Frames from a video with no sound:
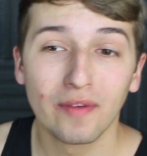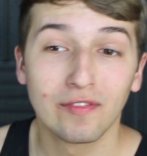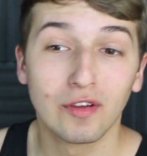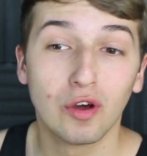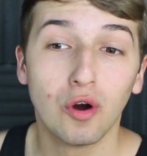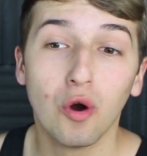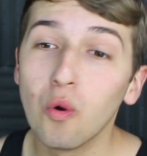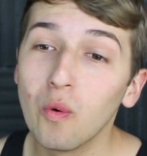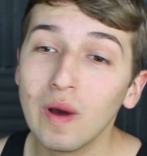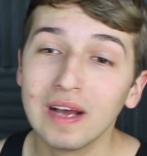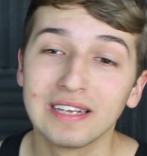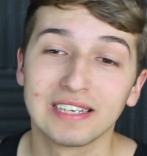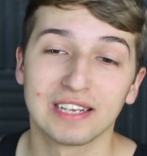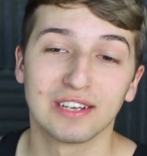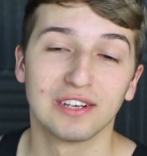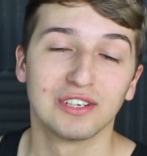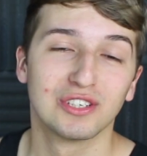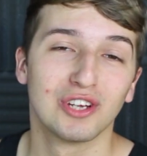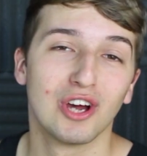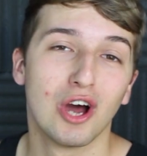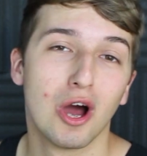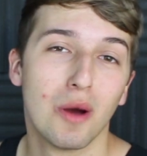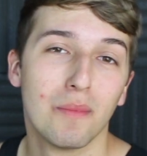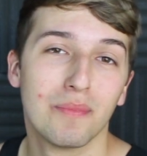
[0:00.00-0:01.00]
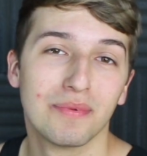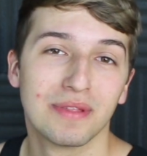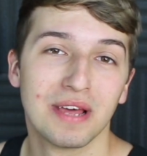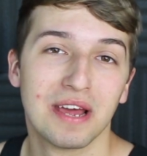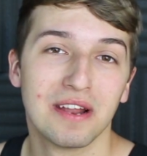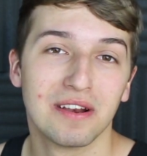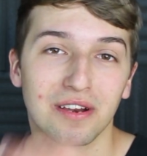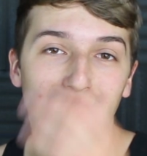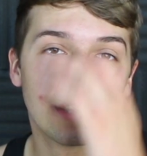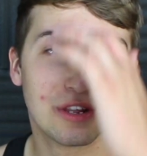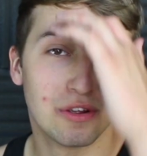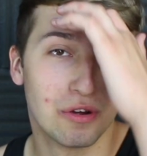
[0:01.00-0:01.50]
If you're always at your top,
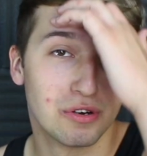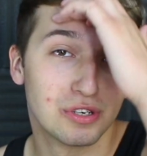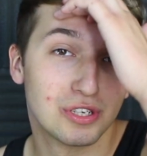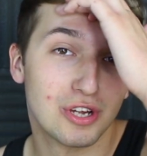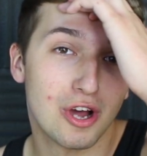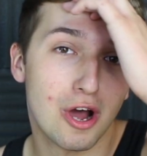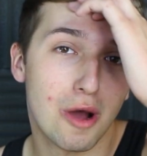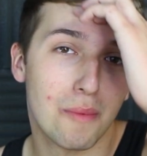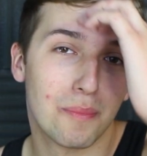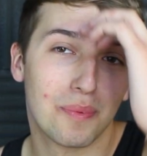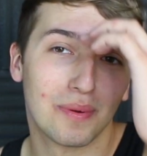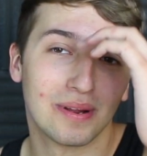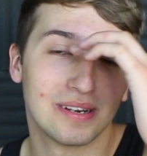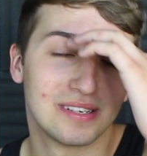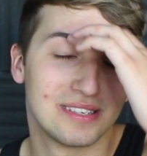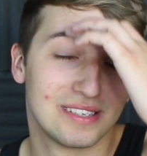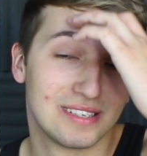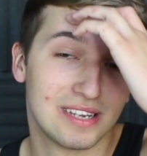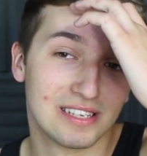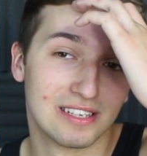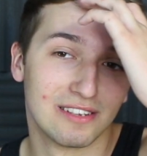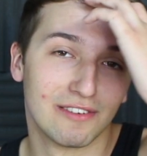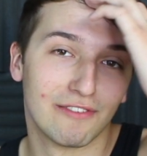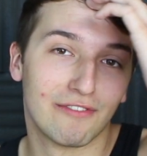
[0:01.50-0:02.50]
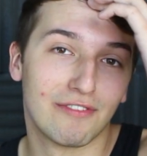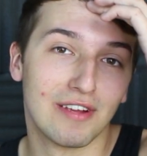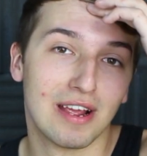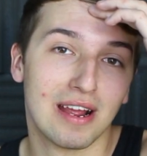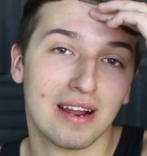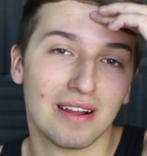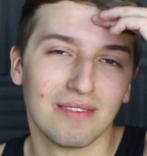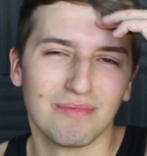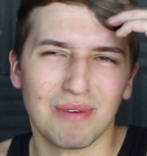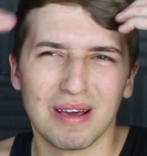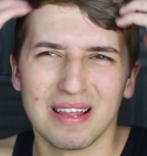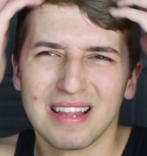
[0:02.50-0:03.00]
then your top doesn't
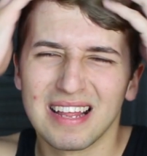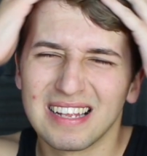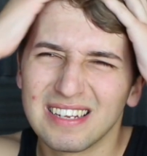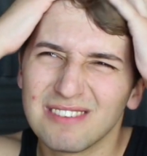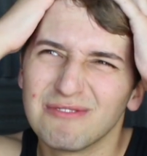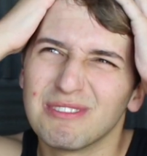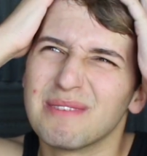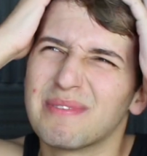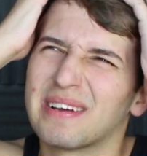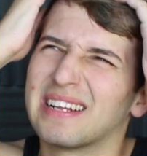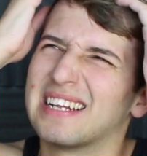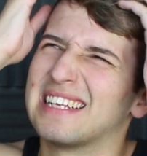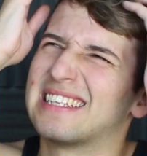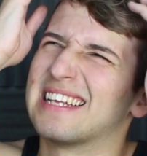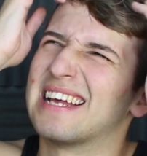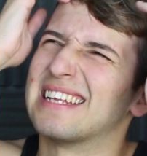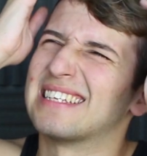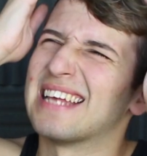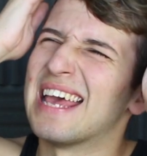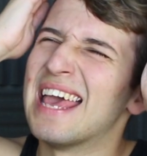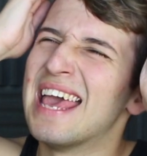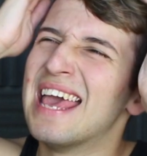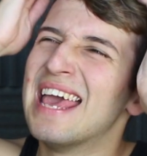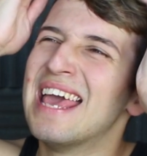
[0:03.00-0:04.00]
feel, well, it doesn't really make any sense.